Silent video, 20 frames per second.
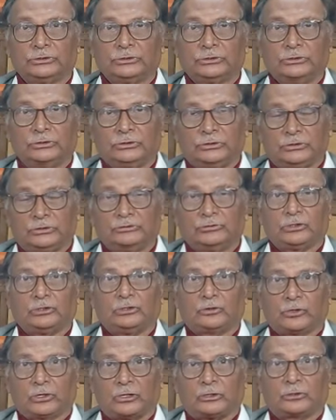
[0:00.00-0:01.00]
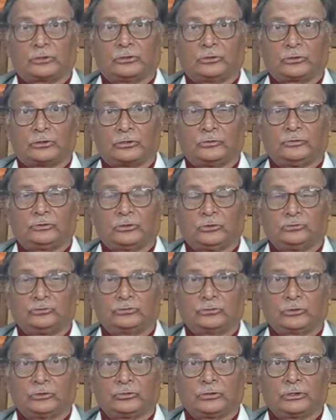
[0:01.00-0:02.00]
General Arora was also
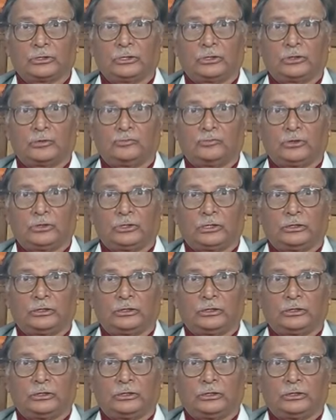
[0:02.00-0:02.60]
given a guard of honor.